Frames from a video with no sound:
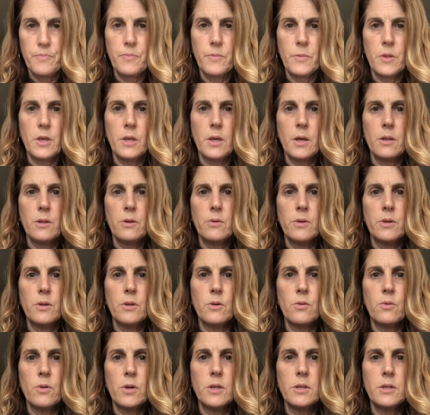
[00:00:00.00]
the yellow and the
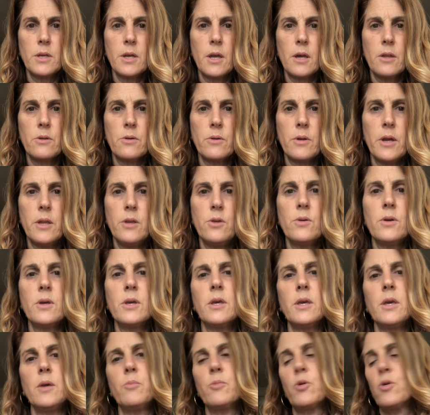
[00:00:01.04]
green together. And you can
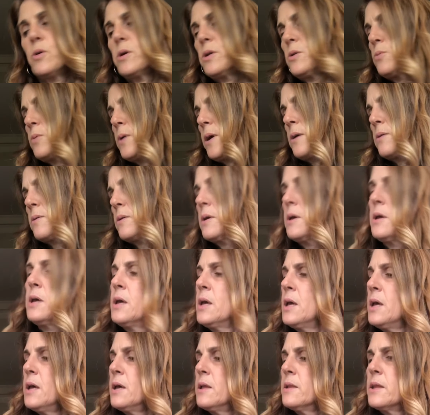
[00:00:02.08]
keep going around
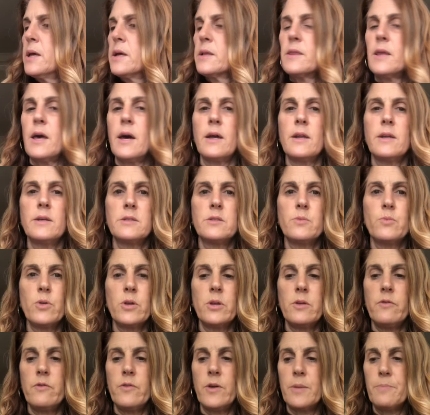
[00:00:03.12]
like that. It's
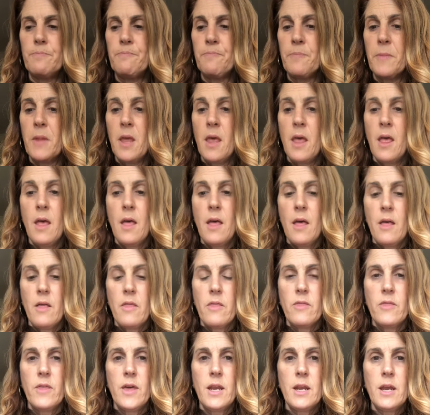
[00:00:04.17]
pretty fun.
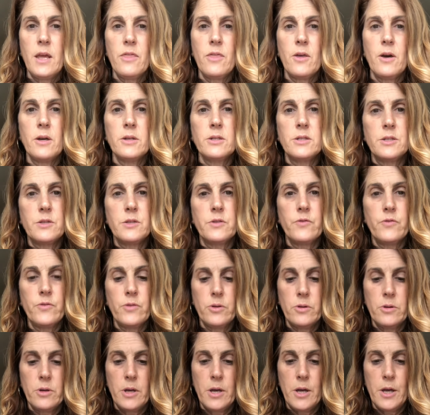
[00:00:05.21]
Then I thought, just
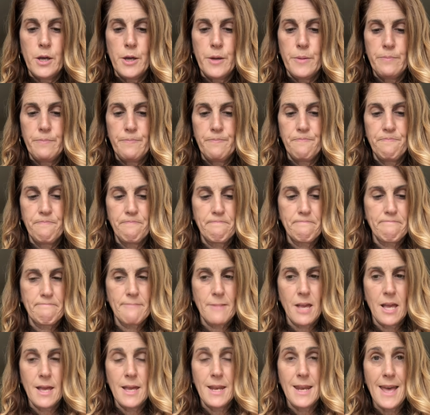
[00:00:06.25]
for an
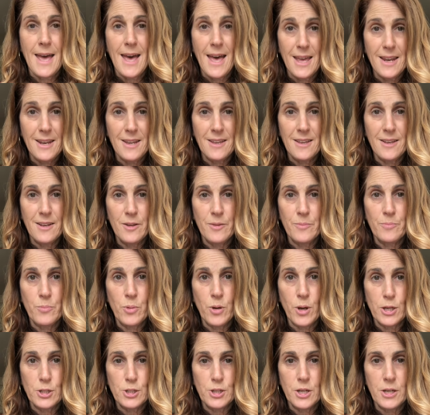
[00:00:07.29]
added
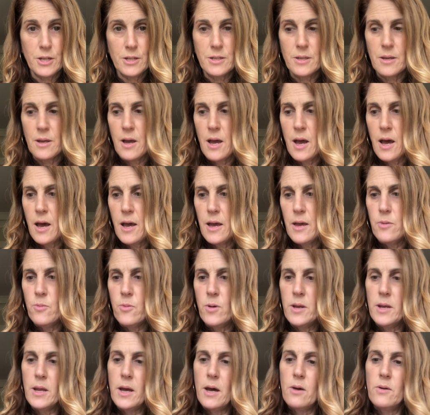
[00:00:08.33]
project, I
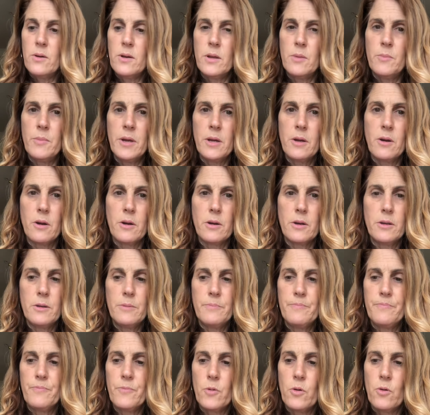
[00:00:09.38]
went out in my garden
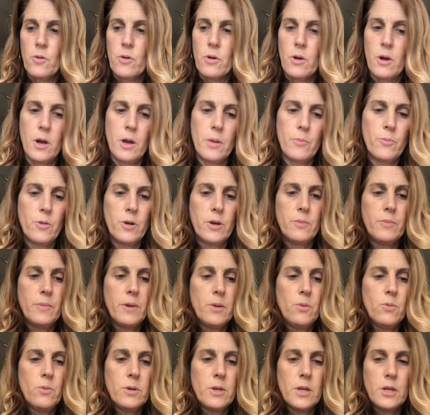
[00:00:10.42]
or on one of
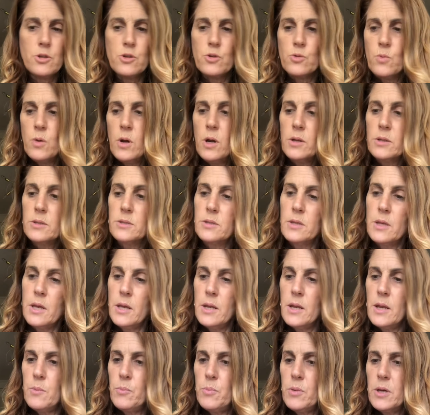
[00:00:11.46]
my nature walks, and
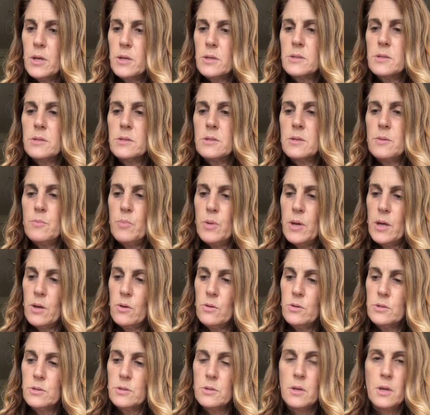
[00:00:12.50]
I picked some
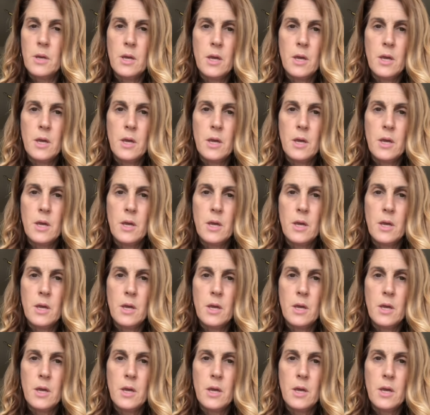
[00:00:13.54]
petals